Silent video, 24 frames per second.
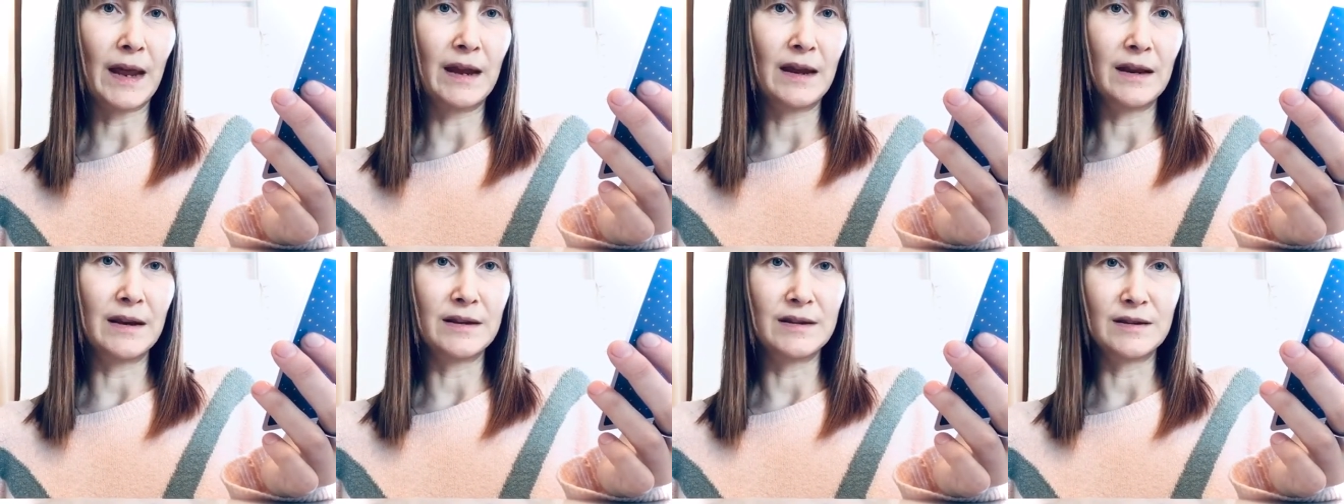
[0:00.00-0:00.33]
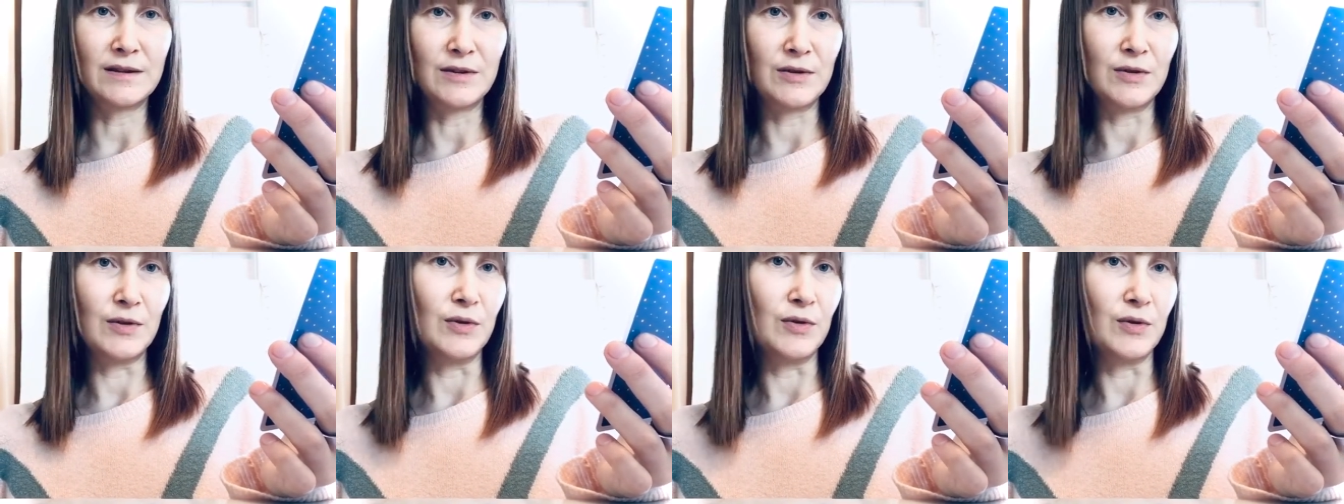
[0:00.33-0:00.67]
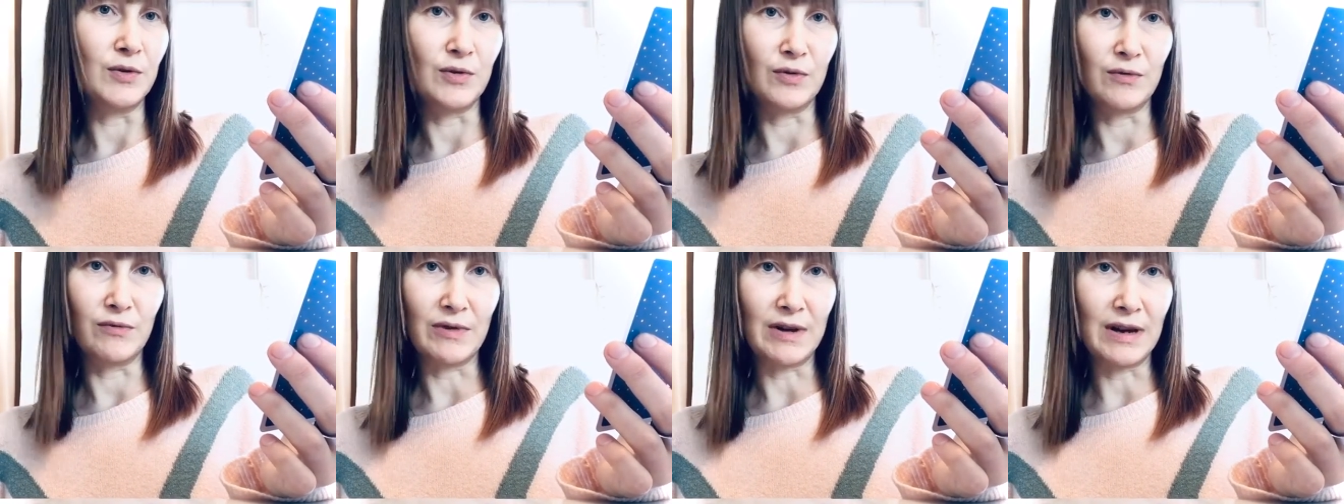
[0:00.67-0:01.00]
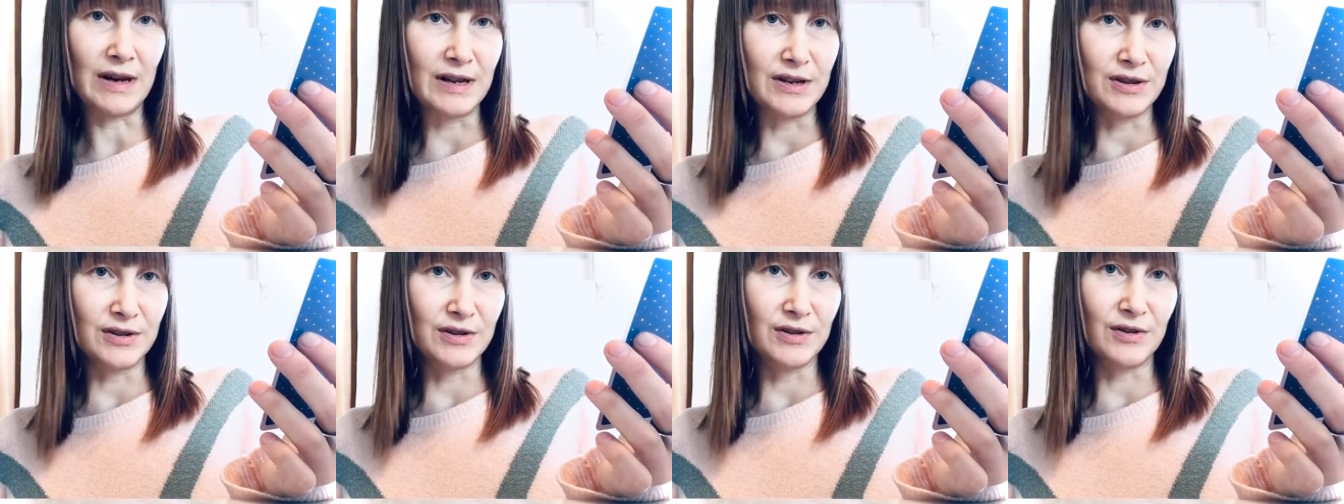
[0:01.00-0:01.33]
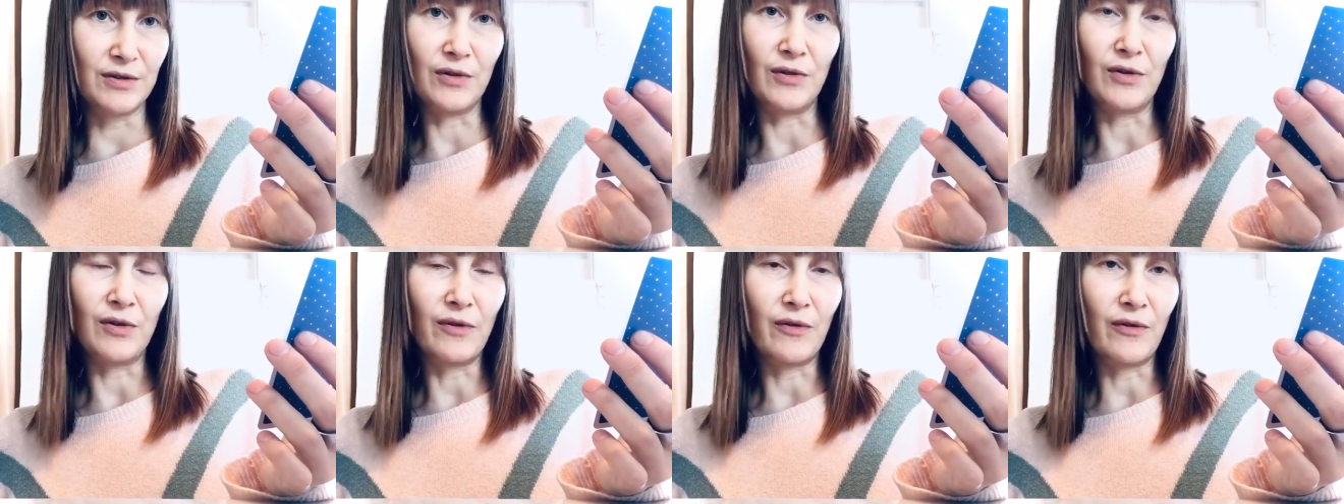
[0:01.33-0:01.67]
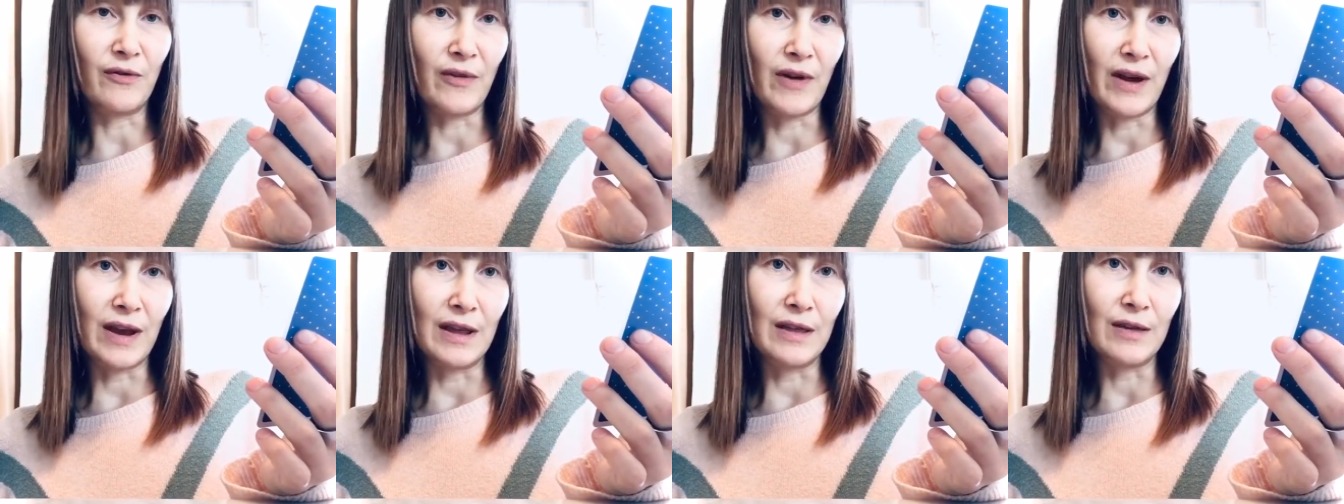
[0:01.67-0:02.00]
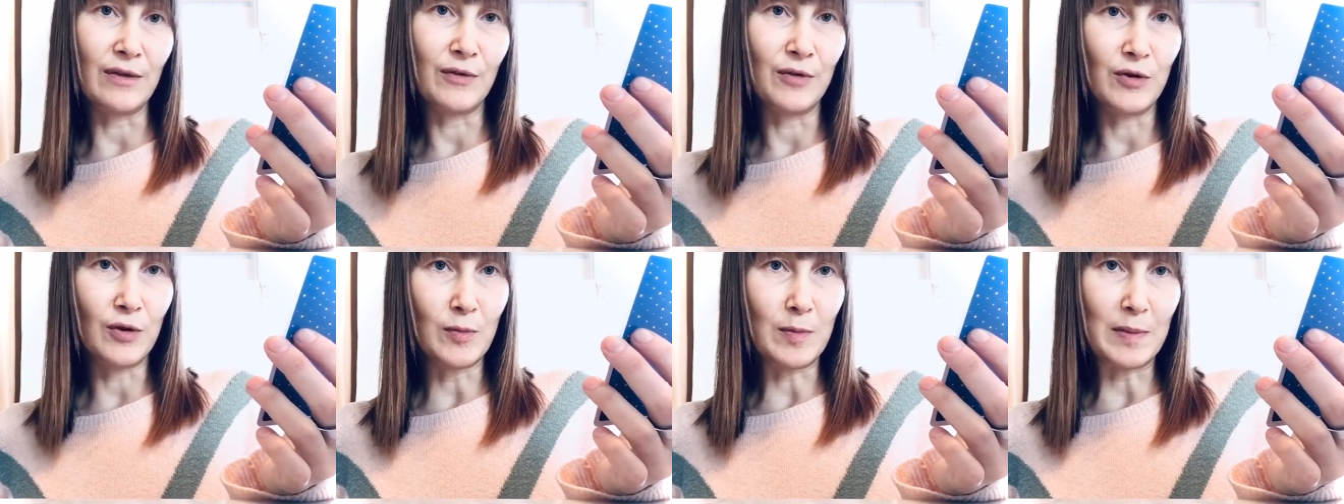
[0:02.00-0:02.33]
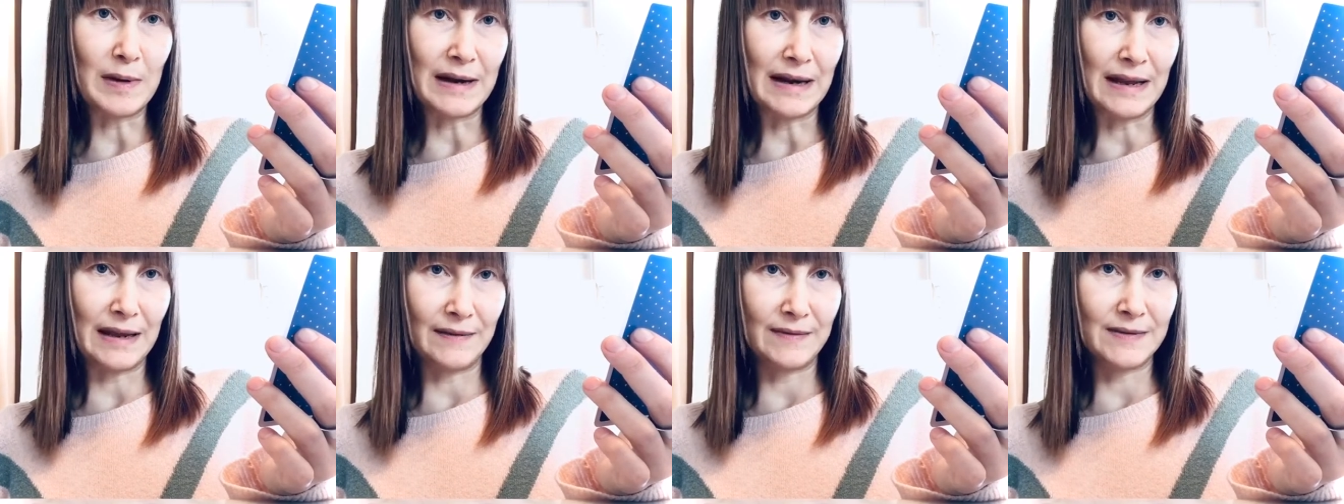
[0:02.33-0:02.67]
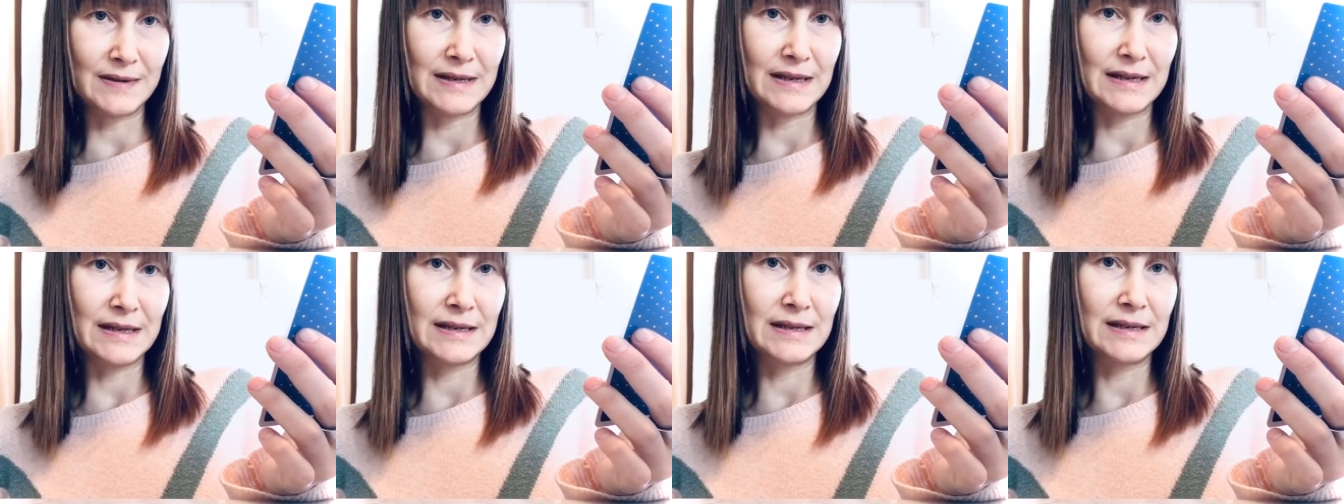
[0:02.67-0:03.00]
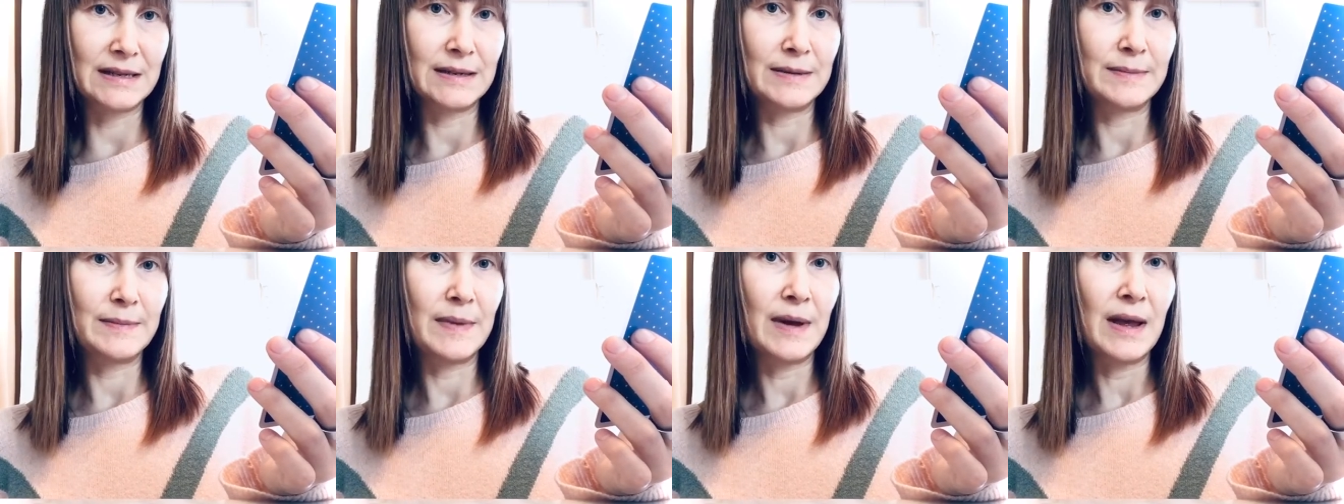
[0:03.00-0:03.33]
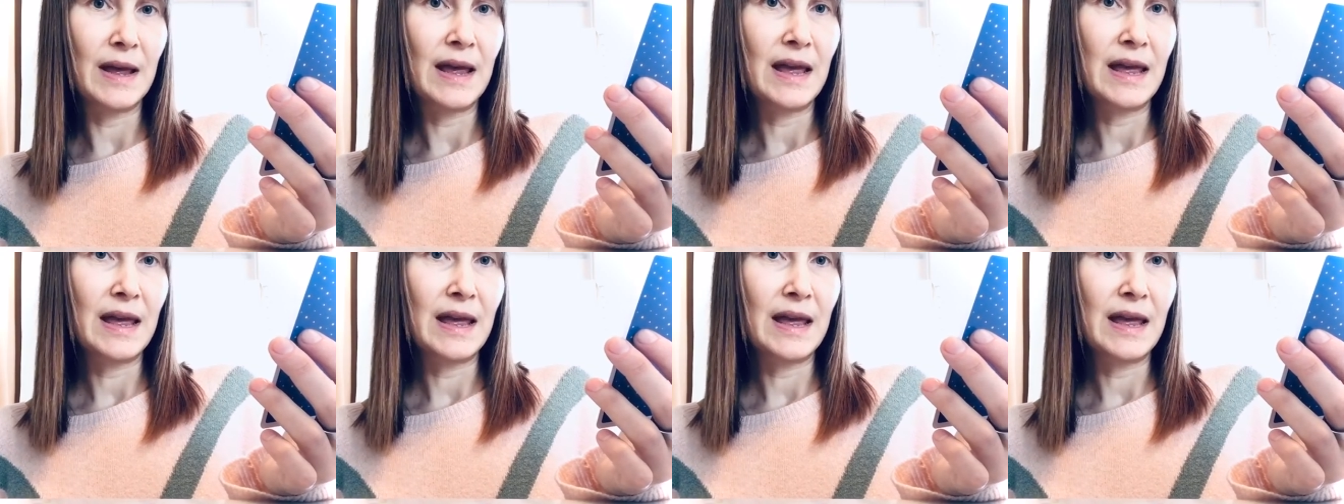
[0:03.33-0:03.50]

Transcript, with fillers: into your religion or your faith or your belief system,